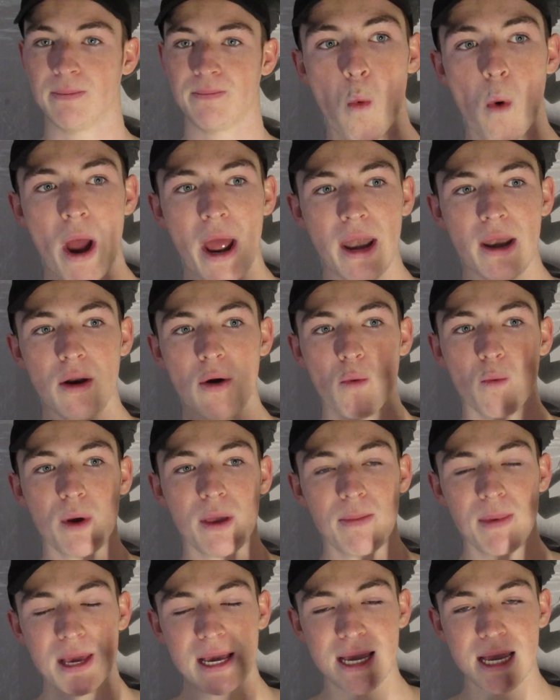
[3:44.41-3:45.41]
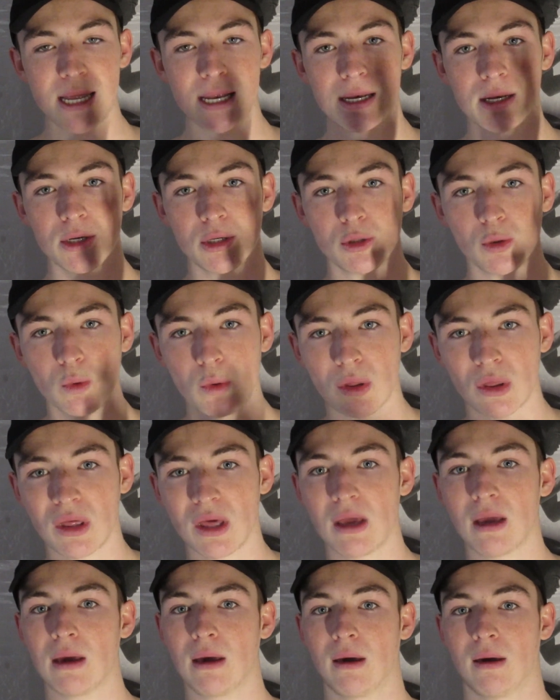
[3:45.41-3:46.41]
When we begin to
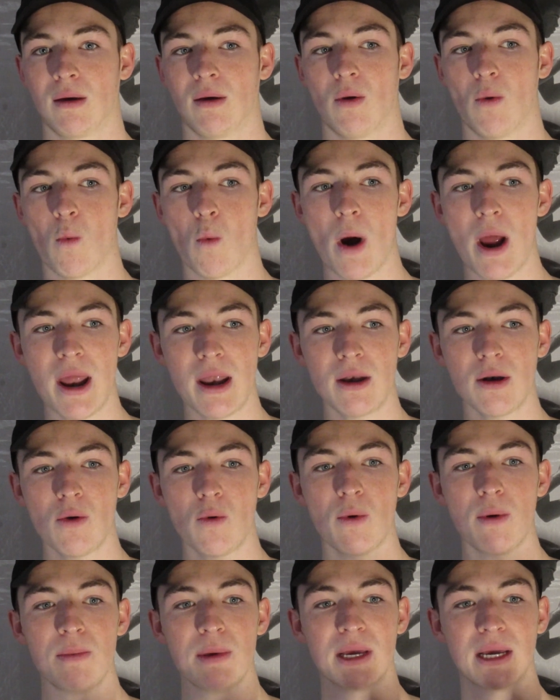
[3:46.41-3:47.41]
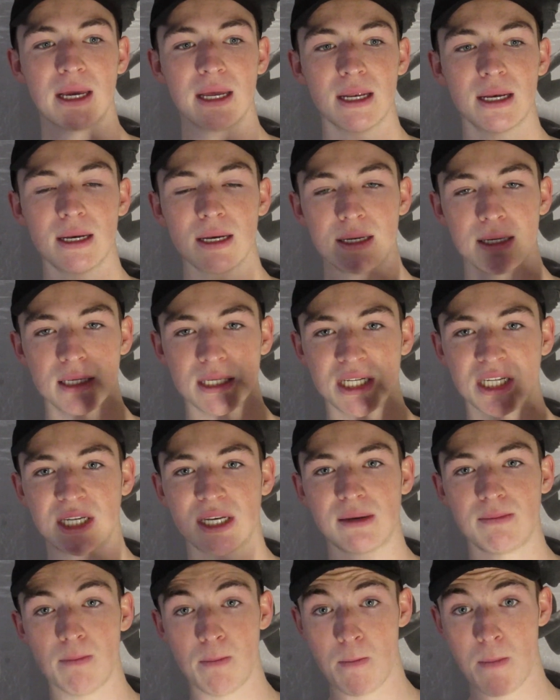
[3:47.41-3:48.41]
think, when we begin
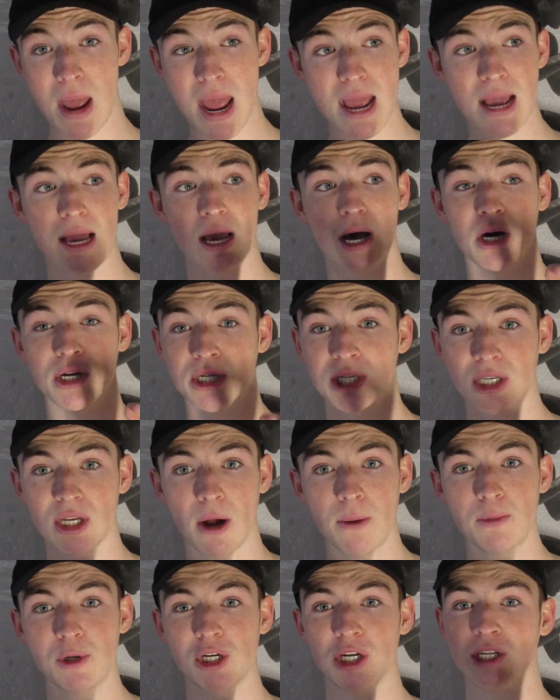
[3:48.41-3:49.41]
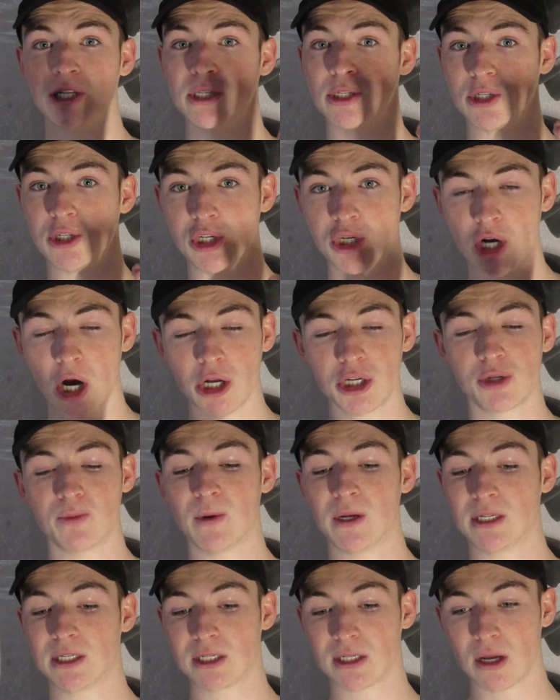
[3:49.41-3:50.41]
to make assumptions,
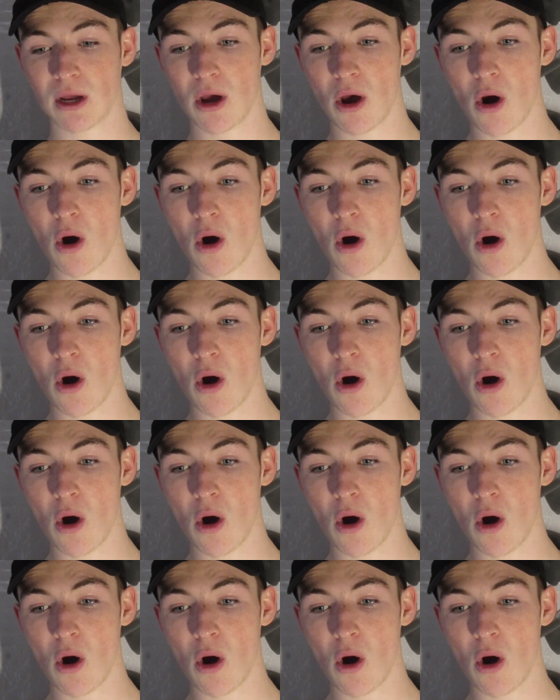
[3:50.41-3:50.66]
judgments,